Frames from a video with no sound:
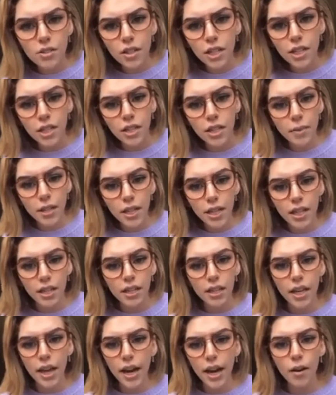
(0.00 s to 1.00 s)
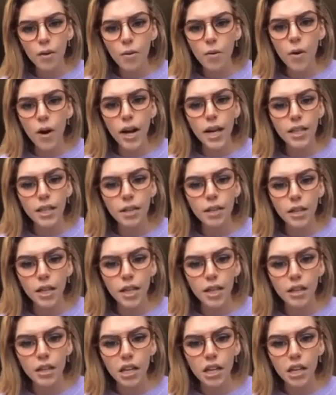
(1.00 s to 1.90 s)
And I'd be like, "Yeah, why?" And they'd be like,